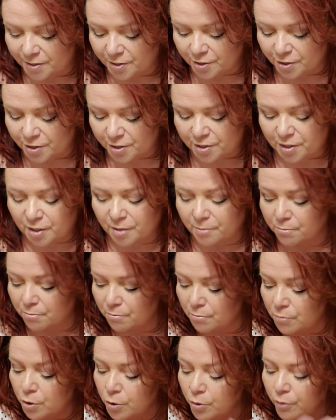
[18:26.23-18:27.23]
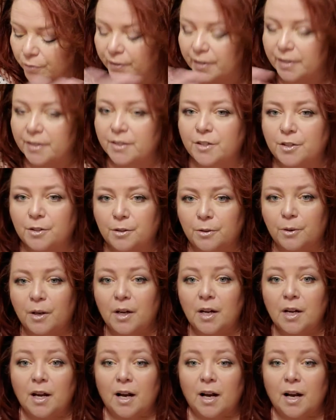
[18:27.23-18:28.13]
You're just going to move it to